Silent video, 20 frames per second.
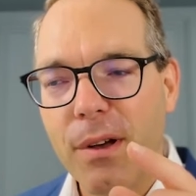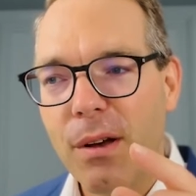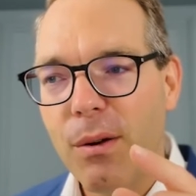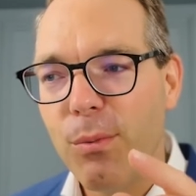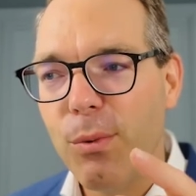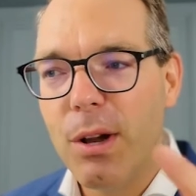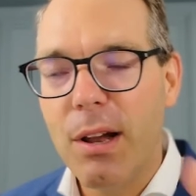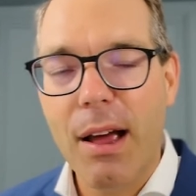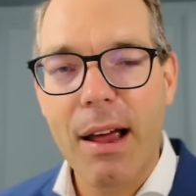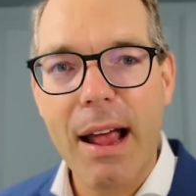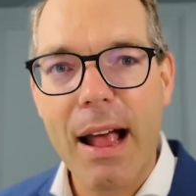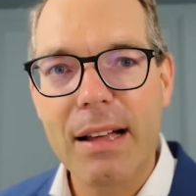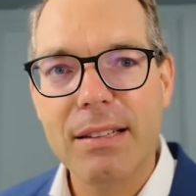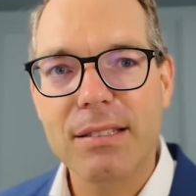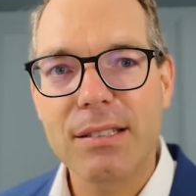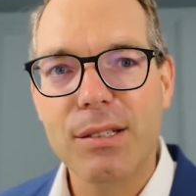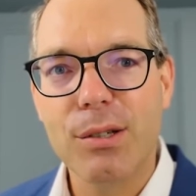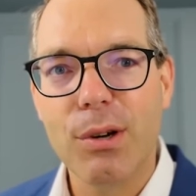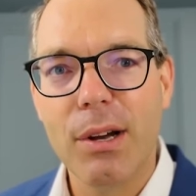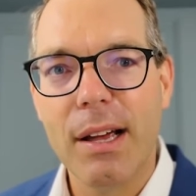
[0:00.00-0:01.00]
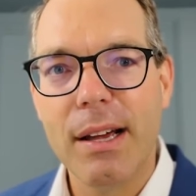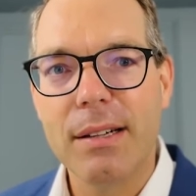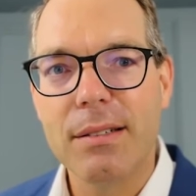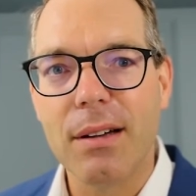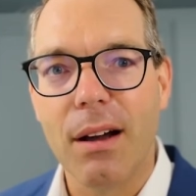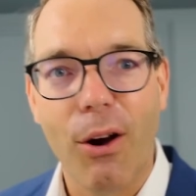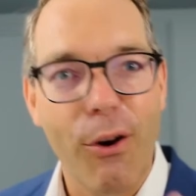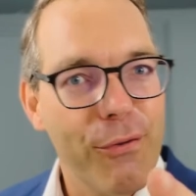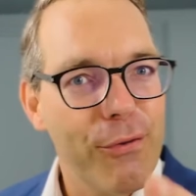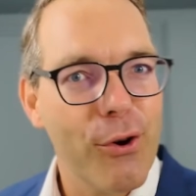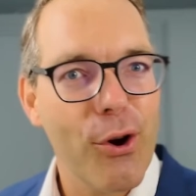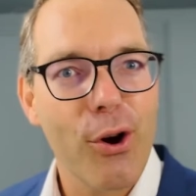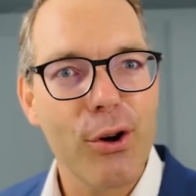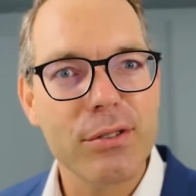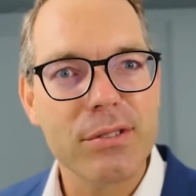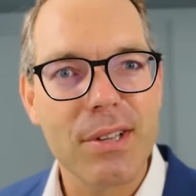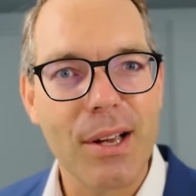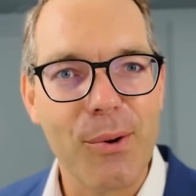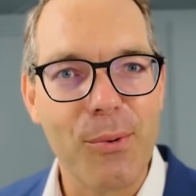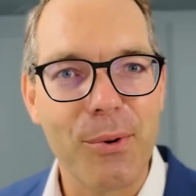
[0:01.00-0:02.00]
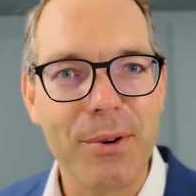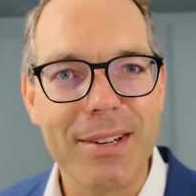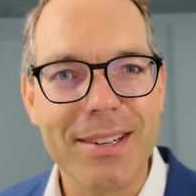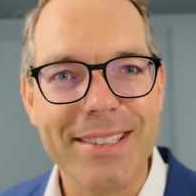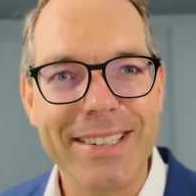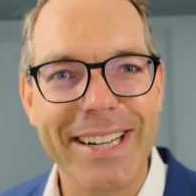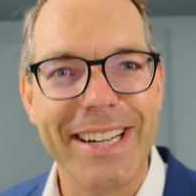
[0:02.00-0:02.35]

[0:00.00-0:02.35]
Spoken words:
Will I ask you later? Of course I will.